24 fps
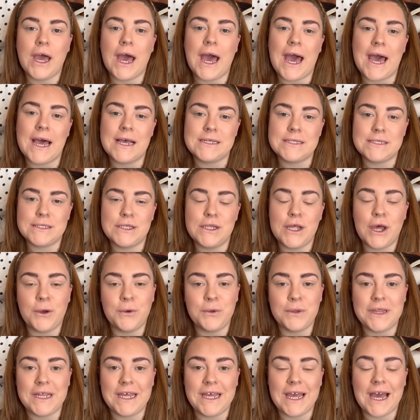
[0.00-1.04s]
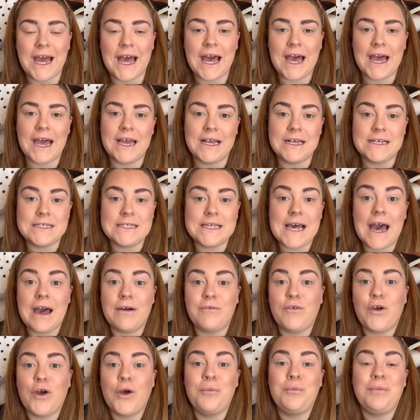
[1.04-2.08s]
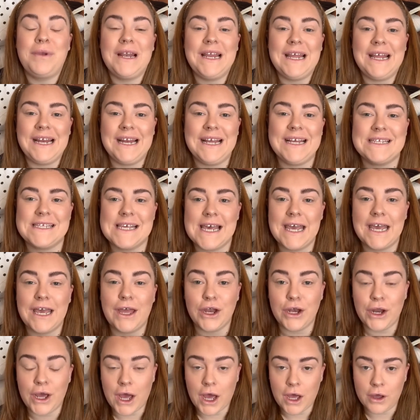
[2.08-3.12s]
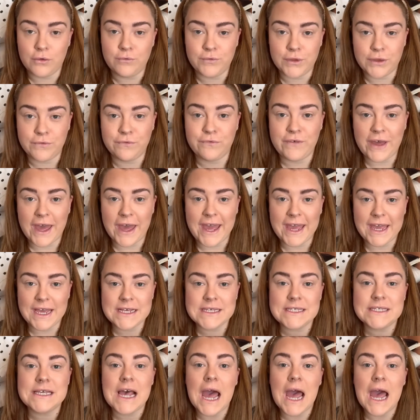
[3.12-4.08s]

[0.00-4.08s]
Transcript: as though the eyes have completely taken over the face.